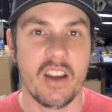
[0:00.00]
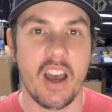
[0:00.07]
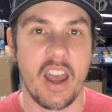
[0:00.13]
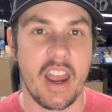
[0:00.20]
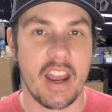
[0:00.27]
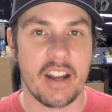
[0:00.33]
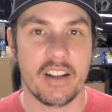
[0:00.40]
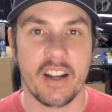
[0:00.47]

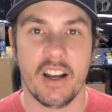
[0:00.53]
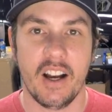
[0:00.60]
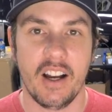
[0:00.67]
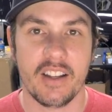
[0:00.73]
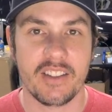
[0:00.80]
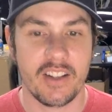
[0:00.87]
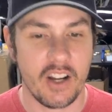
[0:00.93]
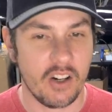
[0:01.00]
And
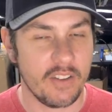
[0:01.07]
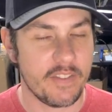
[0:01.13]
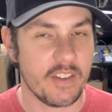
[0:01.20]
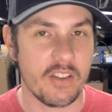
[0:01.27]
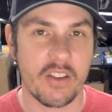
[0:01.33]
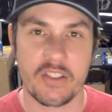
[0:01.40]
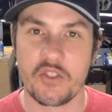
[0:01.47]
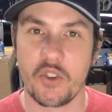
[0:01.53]
if
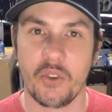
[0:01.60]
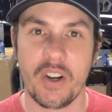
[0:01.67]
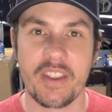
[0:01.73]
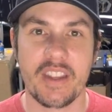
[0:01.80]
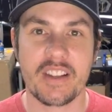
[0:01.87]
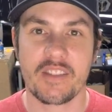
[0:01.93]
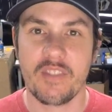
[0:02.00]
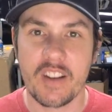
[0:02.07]
you enjoyed
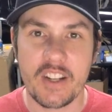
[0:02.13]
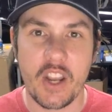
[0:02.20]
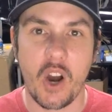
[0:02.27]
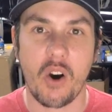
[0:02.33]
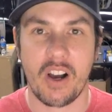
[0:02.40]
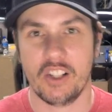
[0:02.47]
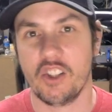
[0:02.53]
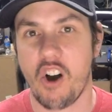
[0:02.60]
this
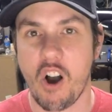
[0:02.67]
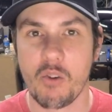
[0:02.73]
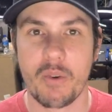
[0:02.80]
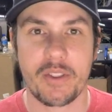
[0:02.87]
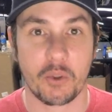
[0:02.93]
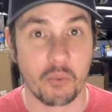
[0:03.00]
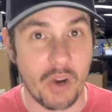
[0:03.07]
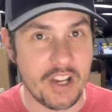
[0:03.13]
video along with
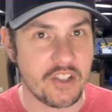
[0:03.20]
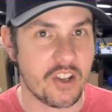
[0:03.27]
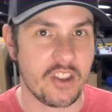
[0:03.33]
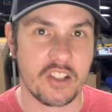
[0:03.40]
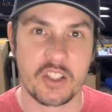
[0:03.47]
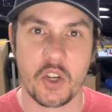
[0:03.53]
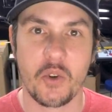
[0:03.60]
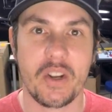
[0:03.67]
the rest of the
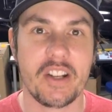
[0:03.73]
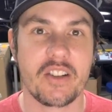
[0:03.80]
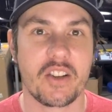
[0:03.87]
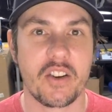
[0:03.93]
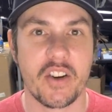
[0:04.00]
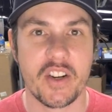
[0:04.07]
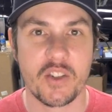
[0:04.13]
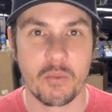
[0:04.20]
tuning
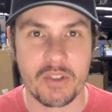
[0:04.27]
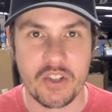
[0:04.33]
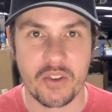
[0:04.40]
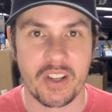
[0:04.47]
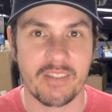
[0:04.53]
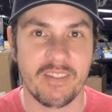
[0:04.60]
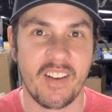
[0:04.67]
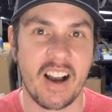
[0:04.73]
series, which you
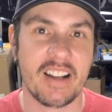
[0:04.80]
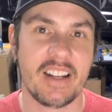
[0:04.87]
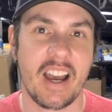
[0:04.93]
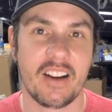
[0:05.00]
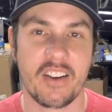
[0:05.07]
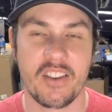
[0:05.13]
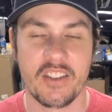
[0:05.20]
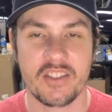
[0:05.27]
can find
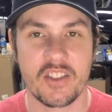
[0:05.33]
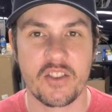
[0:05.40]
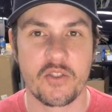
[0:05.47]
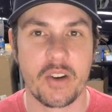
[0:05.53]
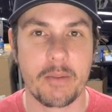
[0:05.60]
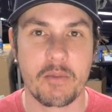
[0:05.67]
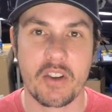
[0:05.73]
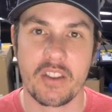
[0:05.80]
down in the
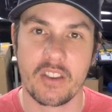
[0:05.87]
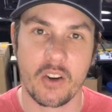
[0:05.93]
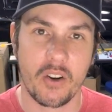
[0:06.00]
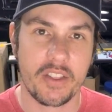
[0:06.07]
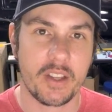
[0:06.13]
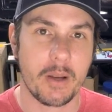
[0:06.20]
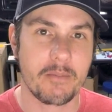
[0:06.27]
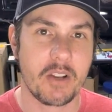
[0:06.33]
description, throw a
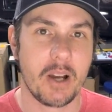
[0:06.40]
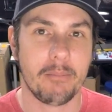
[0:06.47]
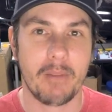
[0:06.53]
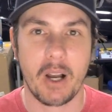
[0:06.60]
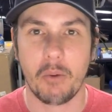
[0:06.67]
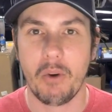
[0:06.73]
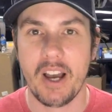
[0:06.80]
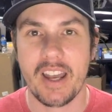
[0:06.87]
thumbs up my
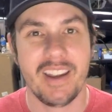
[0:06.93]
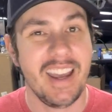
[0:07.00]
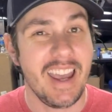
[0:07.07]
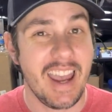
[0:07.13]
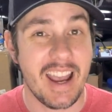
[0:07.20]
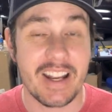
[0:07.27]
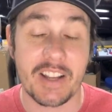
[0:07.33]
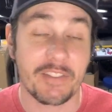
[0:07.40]
way.
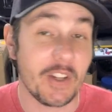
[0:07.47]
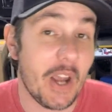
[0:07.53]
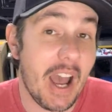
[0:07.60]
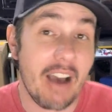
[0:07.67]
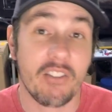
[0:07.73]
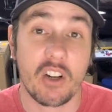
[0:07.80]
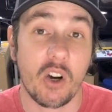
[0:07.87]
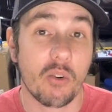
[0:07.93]
And if you
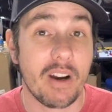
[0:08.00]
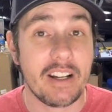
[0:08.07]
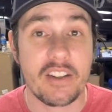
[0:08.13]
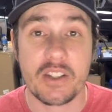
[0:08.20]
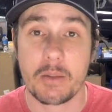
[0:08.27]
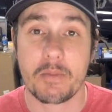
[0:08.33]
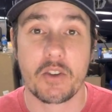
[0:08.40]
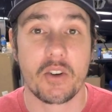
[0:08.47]
haven't already
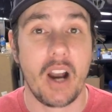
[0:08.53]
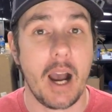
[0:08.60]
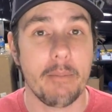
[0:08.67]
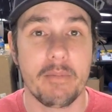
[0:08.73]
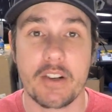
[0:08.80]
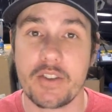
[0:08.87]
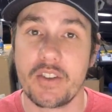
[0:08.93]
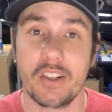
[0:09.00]
subscribed,
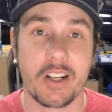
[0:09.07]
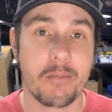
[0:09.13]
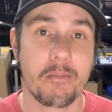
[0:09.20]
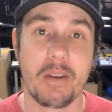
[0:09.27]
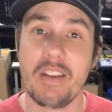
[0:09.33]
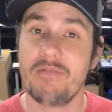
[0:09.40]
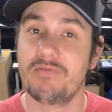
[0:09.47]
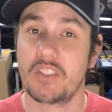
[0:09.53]
there's going to
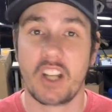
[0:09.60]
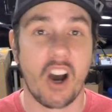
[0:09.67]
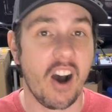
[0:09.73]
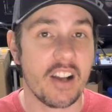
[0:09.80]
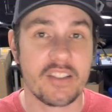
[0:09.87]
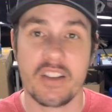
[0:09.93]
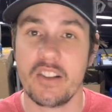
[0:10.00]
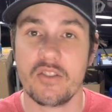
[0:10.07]
be
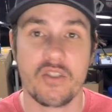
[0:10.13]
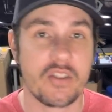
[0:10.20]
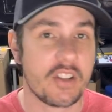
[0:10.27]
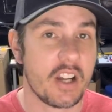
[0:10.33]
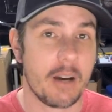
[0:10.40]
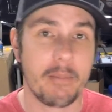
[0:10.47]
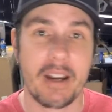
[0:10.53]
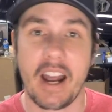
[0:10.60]
content just
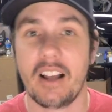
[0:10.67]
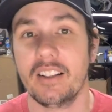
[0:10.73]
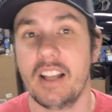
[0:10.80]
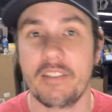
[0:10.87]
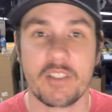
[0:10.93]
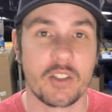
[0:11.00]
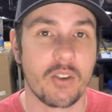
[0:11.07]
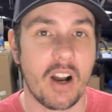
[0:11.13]
coming out
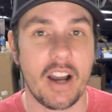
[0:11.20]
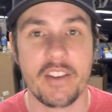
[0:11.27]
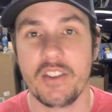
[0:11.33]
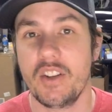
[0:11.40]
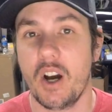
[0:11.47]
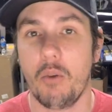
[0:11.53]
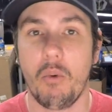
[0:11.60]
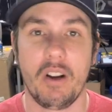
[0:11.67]
left and right. You
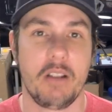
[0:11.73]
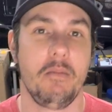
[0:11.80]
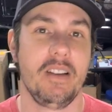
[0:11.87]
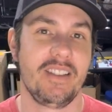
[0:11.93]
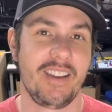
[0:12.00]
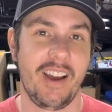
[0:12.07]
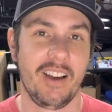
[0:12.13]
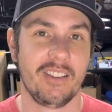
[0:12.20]
don't want to
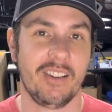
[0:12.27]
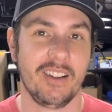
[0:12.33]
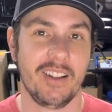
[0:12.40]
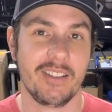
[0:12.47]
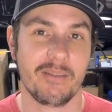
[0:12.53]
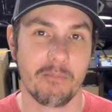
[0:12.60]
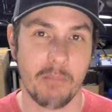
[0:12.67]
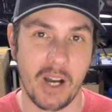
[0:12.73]
miss out on it.
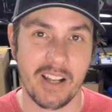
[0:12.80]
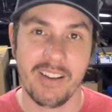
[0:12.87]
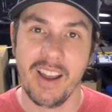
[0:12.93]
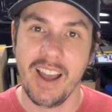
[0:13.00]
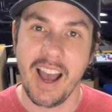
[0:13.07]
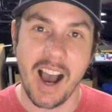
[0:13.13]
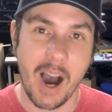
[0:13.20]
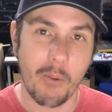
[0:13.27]
But
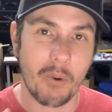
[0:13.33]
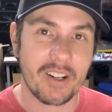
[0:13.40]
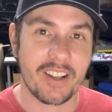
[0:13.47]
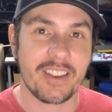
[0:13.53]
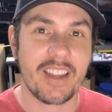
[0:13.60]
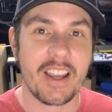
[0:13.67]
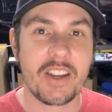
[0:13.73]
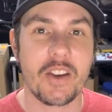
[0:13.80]
I want to
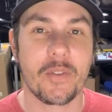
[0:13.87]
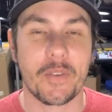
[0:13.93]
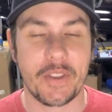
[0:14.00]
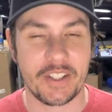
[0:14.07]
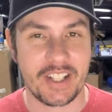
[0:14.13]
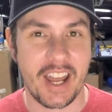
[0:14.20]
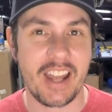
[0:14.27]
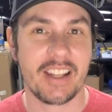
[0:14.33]
thank you for
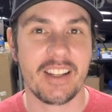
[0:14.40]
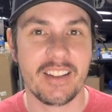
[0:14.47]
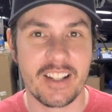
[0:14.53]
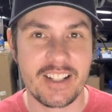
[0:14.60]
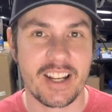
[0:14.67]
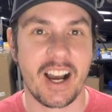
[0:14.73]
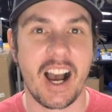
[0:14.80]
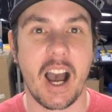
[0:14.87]
taking the
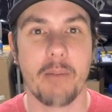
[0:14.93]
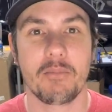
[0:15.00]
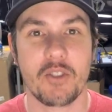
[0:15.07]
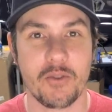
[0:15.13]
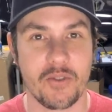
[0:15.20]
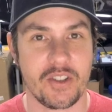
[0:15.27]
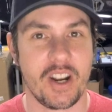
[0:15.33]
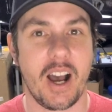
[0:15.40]
time to
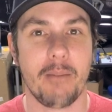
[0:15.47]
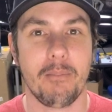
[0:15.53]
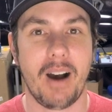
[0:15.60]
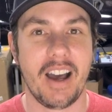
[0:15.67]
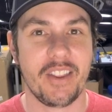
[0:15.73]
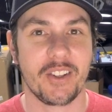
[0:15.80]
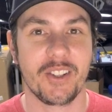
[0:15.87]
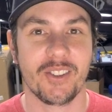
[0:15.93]
stop
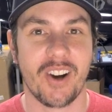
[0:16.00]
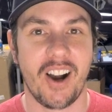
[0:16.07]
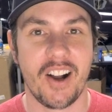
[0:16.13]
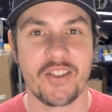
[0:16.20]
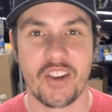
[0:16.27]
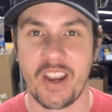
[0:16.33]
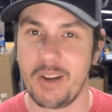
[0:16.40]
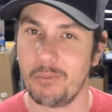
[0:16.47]
by the
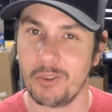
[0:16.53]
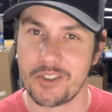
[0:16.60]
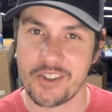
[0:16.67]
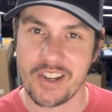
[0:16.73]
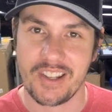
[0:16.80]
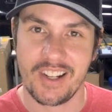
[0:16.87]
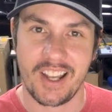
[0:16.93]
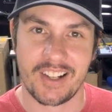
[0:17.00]
garage, and we'll see
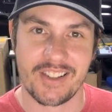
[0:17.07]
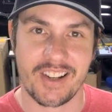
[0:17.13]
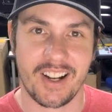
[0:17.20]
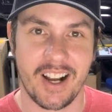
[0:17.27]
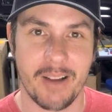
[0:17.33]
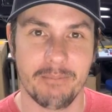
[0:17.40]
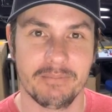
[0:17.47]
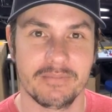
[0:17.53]
you next time.